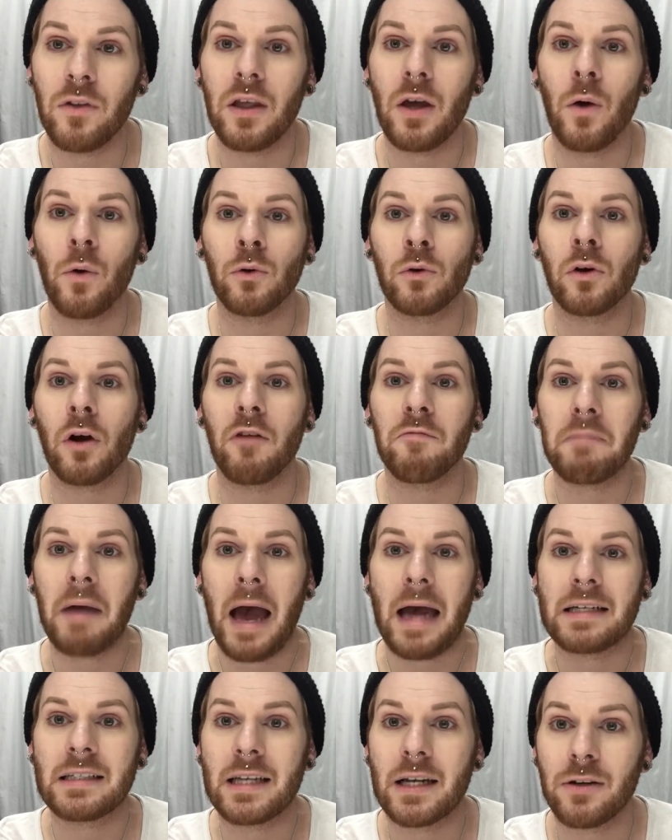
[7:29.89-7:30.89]
the owner of
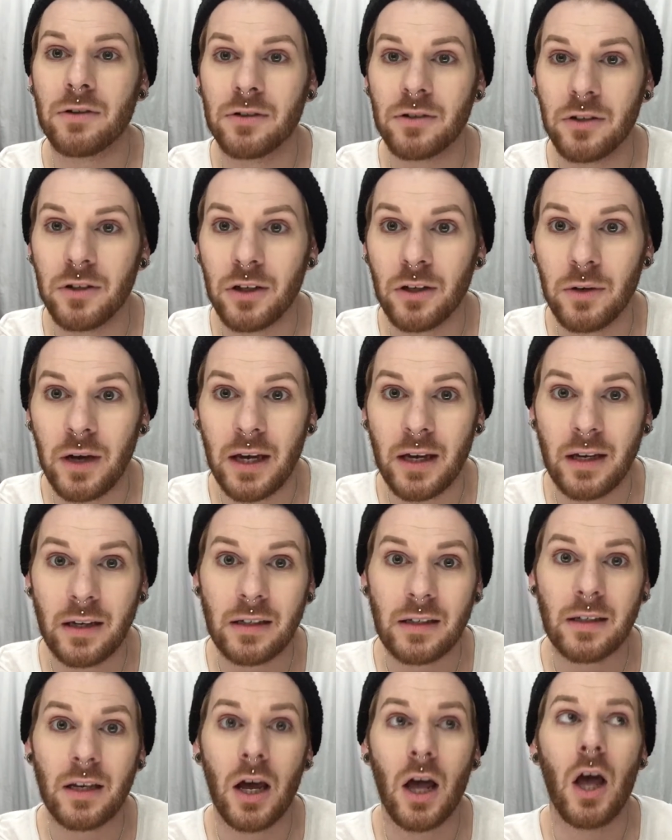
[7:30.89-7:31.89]
Patent Hair Studio
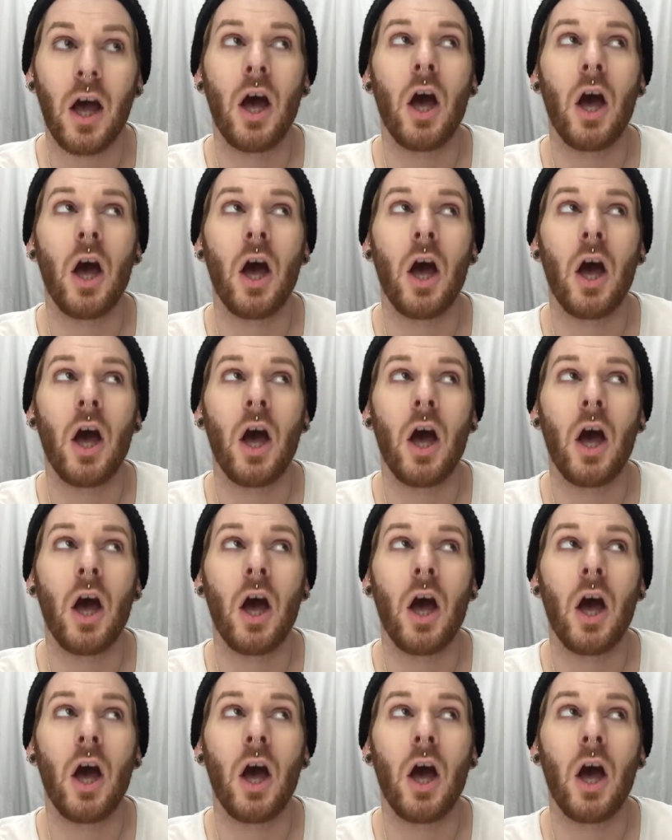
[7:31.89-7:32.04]
and